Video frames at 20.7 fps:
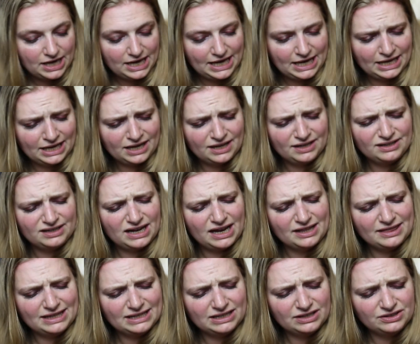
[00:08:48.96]
And
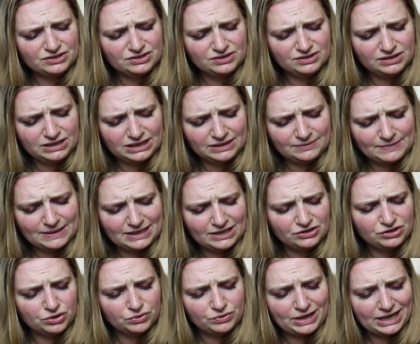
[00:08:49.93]
I think it, they made a
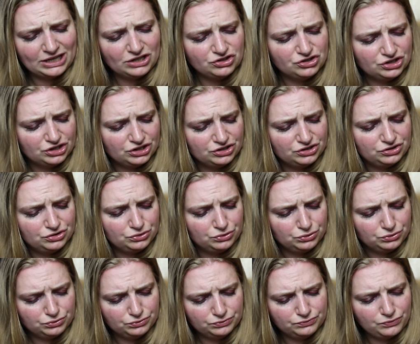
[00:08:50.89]
donation
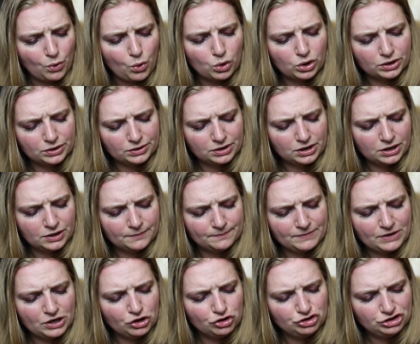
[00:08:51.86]
to for um,
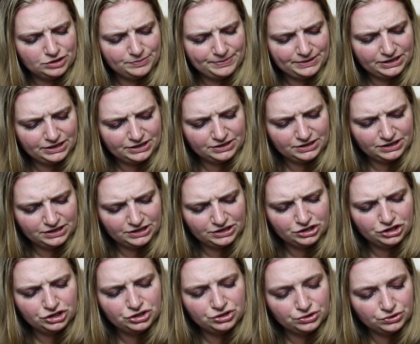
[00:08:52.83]

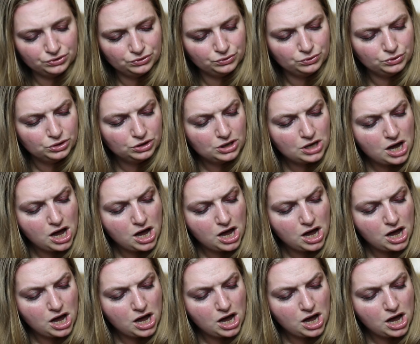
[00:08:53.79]
LGBTQ